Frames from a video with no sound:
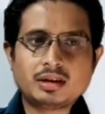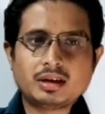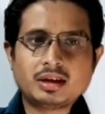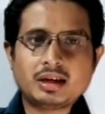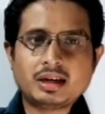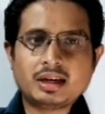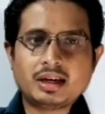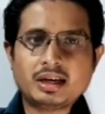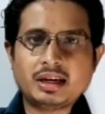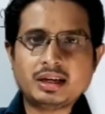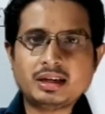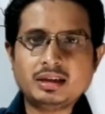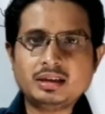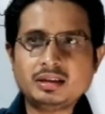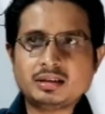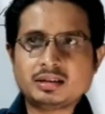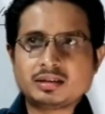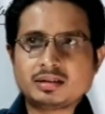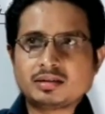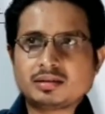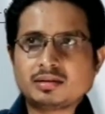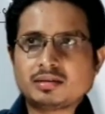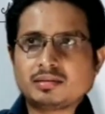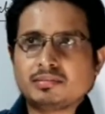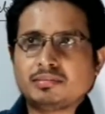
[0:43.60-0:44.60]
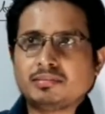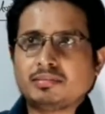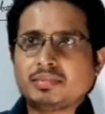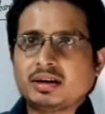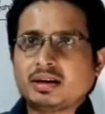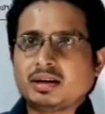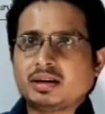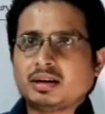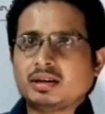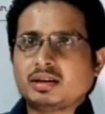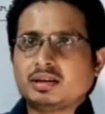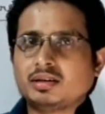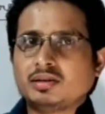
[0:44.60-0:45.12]
and
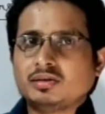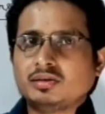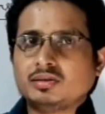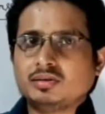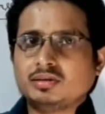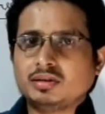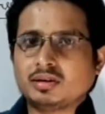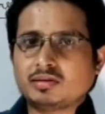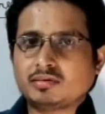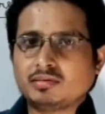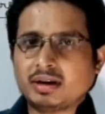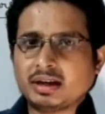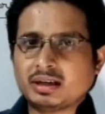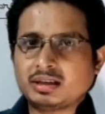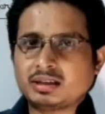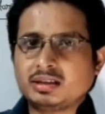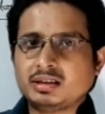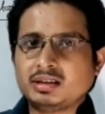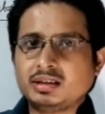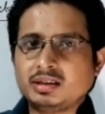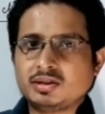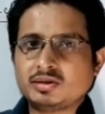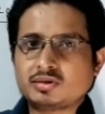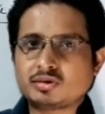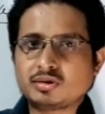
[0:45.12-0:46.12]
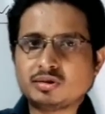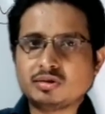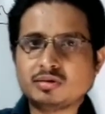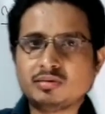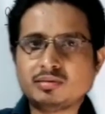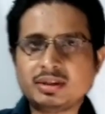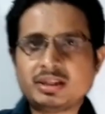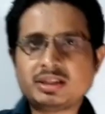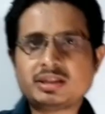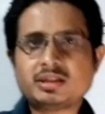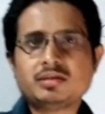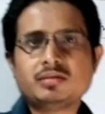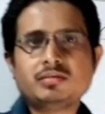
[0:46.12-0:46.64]
the quantities through
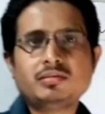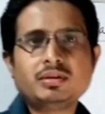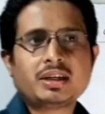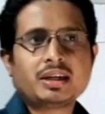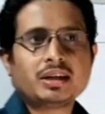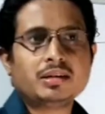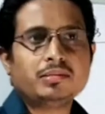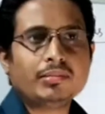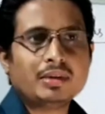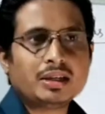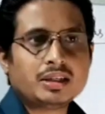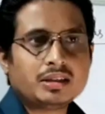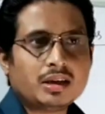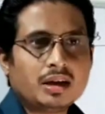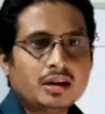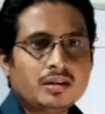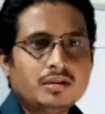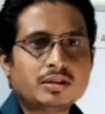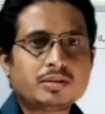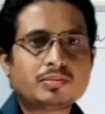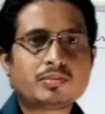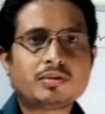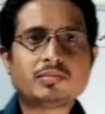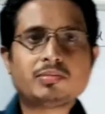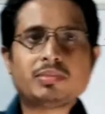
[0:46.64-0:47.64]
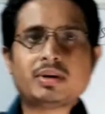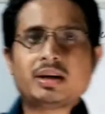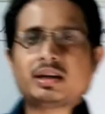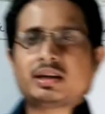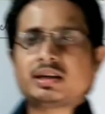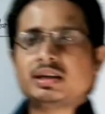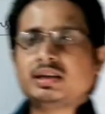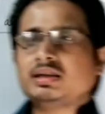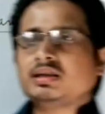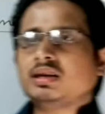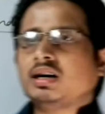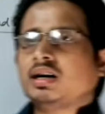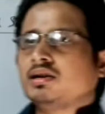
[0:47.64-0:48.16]
which we can measure those
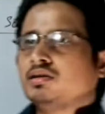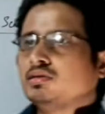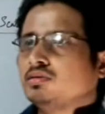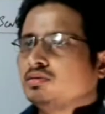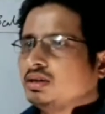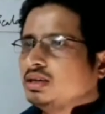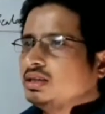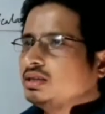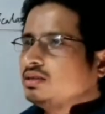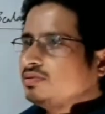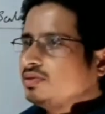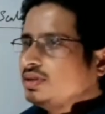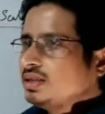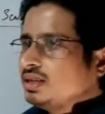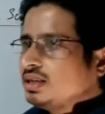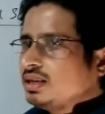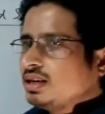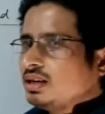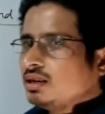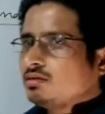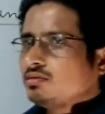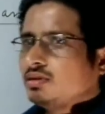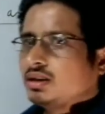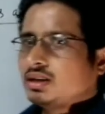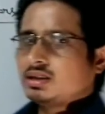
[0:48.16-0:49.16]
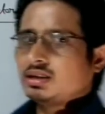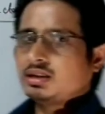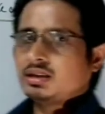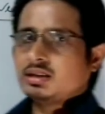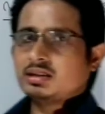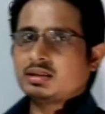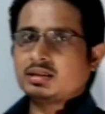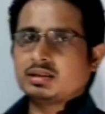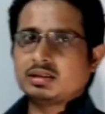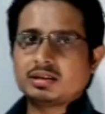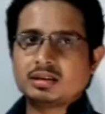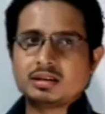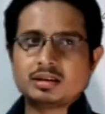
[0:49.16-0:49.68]
properties are known as physical
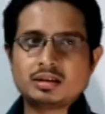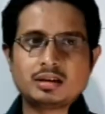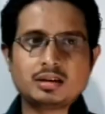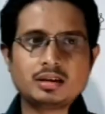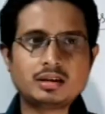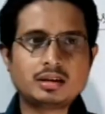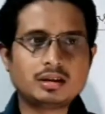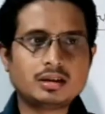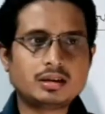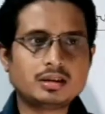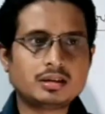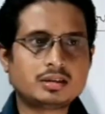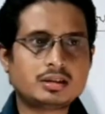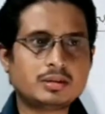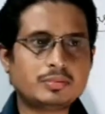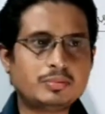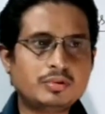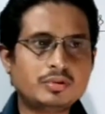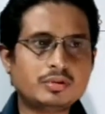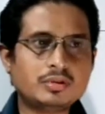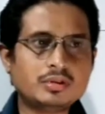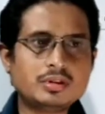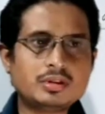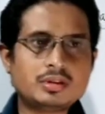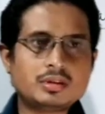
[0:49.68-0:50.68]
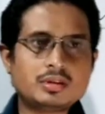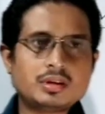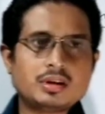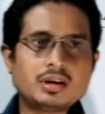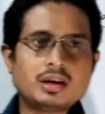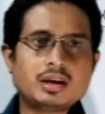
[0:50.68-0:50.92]
quantities. Suppose